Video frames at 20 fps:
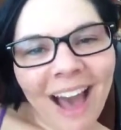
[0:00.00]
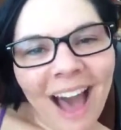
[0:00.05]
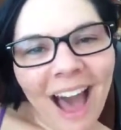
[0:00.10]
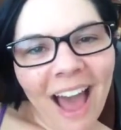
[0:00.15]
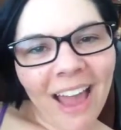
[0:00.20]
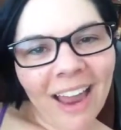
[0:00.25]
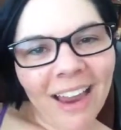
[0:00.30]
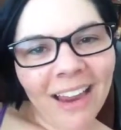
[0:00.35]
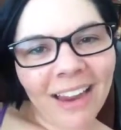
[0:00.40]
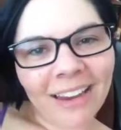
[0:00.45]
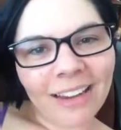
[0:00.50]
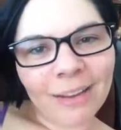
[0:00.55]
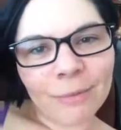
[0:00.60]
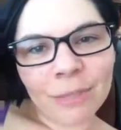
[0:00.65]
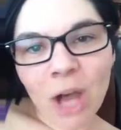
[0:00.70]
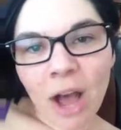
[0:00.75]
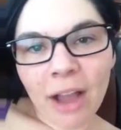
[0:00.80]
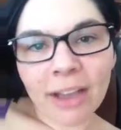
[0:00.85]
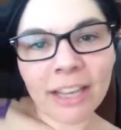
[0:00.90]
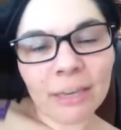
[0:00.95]
I am
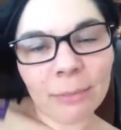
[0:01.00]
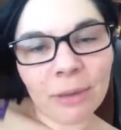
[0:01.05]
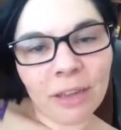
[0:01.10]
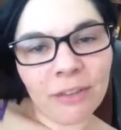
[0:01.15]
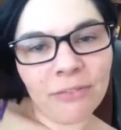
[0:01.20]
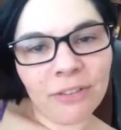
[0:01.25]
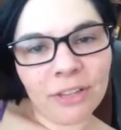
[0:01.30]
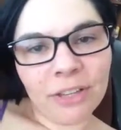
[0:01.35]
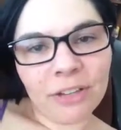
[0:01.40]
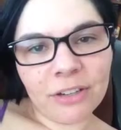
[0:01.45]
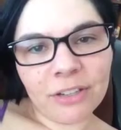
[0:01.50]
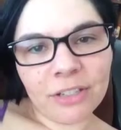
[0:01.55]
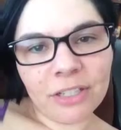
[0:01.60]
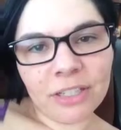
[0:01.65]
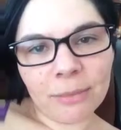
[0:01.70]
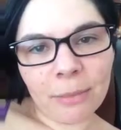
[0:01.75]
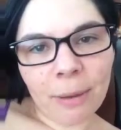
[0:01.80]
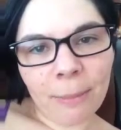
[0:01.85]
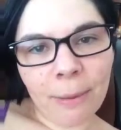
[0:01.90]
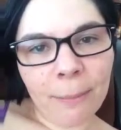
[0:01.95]
talking to my figures
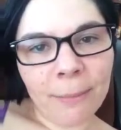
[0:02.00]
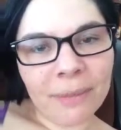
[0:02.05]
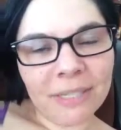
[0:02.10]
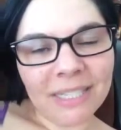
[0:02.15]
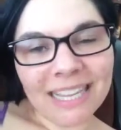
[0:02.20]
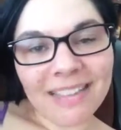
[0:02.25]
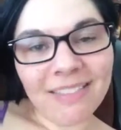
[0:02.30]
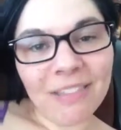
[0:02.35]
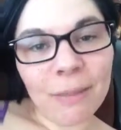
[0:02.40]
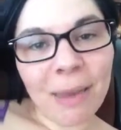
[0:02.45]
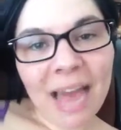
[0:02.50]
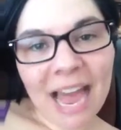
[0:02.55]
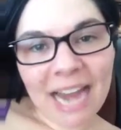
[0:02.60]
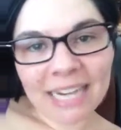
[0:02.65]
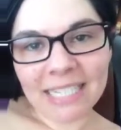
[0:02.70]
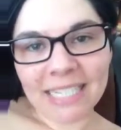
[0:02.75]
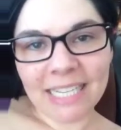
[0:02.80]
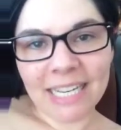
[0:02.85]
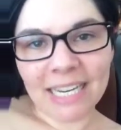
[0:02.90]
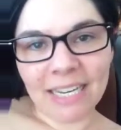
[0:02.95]
and my puppets in the
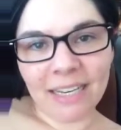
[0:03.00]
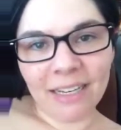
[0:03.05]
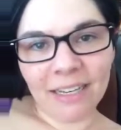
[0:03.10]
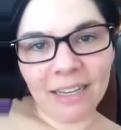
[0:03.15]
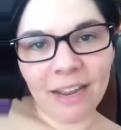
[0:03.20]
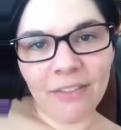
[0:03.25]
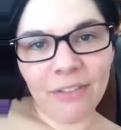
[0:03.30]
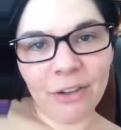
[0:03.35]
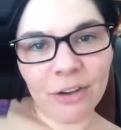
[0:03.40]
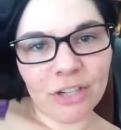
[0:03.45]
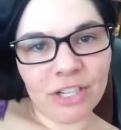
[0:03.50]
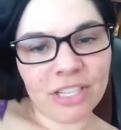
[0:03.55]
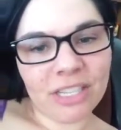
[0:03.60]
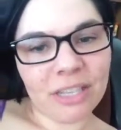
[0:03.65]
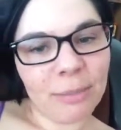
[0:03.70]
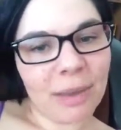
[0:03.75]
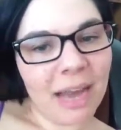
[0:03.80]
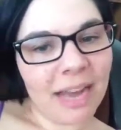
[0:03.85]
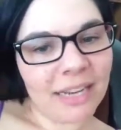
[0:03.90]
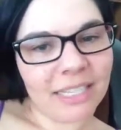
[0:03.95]
back seat, and they're just in
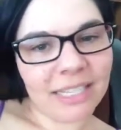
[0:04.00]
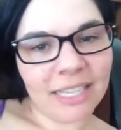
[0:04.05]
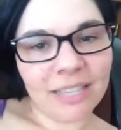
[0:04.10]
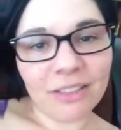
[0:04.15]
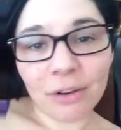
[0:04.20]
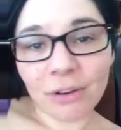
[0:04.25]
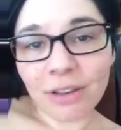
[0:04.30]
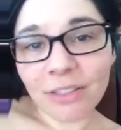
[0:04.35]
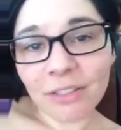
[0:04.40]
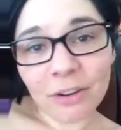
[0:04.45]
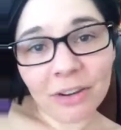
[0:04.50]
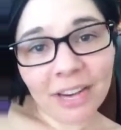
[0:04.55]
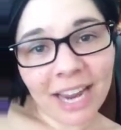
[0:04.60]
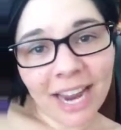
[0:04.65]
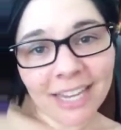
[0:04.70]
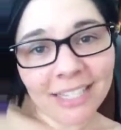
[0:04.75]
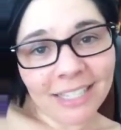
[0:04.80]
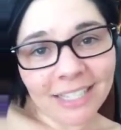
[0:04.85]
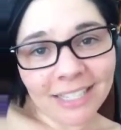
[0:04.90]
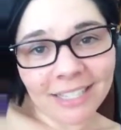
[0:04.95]
the back seat. They're in their
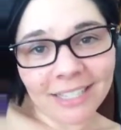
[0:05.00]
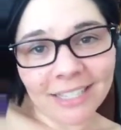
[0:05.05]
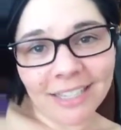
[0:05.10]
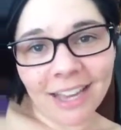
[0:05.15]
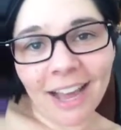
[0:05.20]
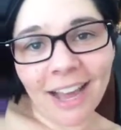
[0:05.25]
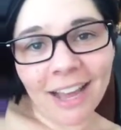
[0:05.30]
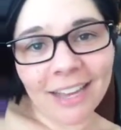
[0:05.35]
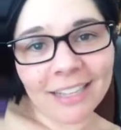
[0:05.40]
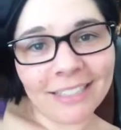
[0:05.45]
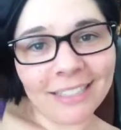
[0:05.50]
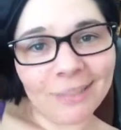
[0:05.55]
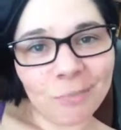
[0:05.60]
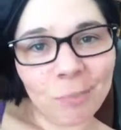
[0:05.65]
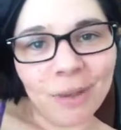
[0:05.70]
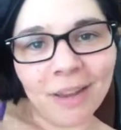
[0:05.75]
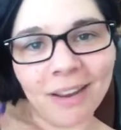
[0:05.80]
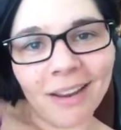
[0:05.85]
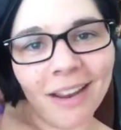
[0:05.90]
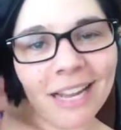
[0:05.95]
cases, guys,
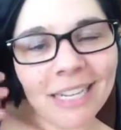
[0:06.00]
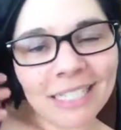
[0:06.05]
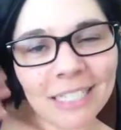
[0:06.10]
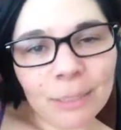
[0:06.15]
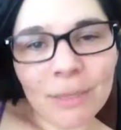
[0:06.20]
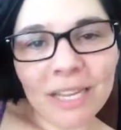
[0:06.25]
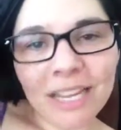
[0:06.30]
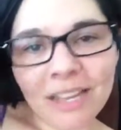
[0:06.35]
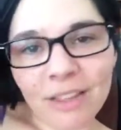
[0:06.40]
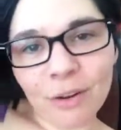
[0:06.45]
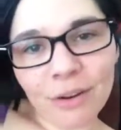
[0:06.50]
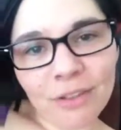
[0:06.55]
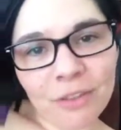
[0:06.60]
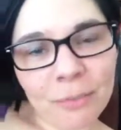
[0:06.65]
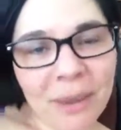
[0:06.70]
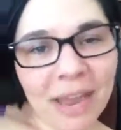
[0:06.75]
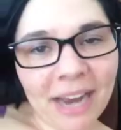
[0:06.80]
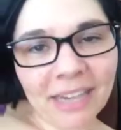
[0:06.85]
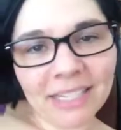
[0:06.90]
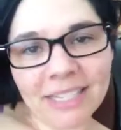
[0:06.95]
but to me, they're in the
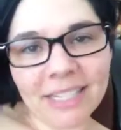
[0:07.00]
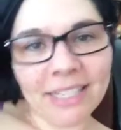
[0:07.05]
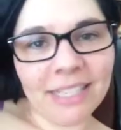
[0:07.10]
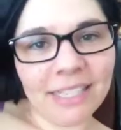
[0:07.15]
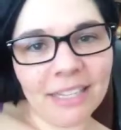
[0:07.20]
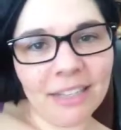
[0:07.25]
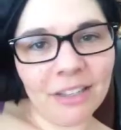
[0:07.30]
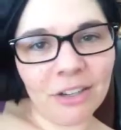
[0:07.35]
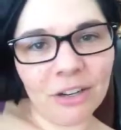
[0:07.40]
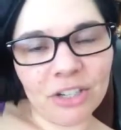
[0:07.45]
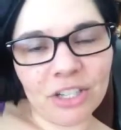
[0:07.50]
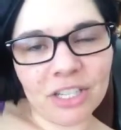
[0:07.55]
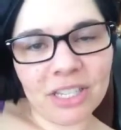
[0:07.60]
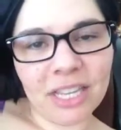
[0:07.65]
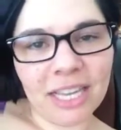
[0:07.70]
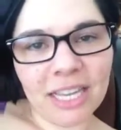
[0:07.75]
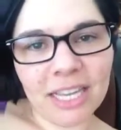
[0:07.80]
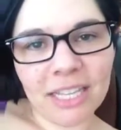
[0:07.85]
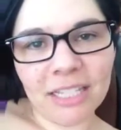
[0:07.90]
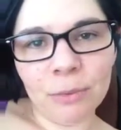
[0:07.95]
back seat sitting there just
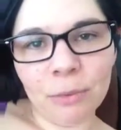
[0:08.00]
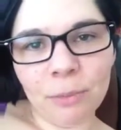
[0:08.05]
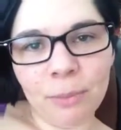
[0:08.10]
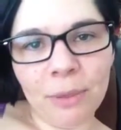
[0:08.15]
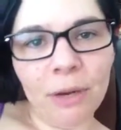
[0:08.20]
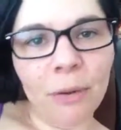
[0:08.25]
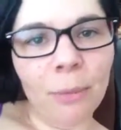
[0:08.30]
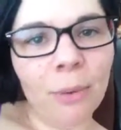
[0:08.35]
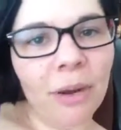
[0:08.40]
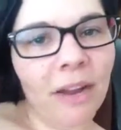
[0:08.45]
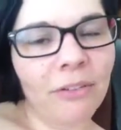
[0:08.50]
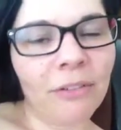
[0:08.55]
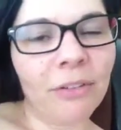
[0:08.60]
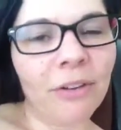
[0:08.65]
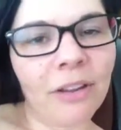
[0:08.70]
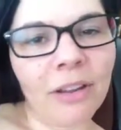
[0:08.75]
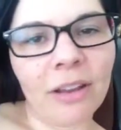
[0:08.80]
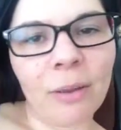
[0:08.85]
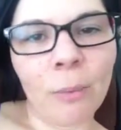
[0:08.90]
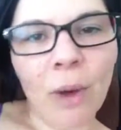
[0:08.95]
like kids would be or whatever,
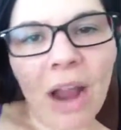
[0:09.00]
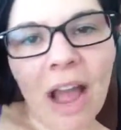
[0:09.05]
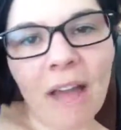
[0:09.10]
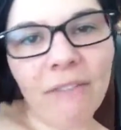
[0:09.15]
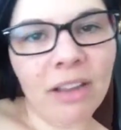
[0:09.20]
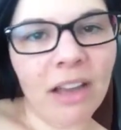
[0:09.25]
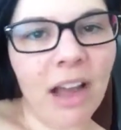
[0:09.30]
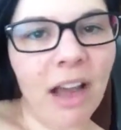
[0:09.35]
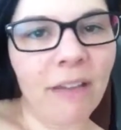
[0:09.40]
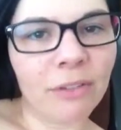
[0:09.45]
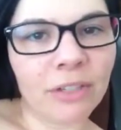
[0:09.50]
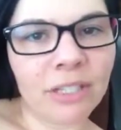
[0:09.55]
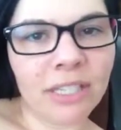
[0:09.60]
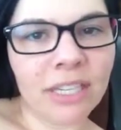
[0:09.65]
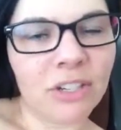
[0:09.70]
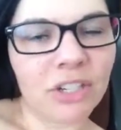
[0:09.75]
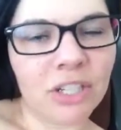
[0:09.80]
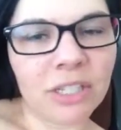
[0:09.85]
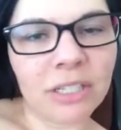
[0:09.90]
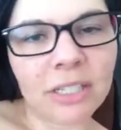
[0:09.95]
and we're having
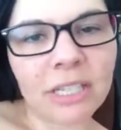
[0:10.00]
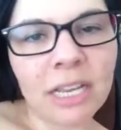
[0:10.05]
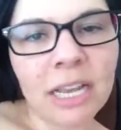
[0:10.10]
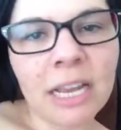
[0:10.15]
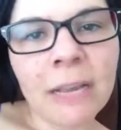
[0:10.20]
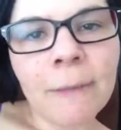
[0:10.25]
conversations.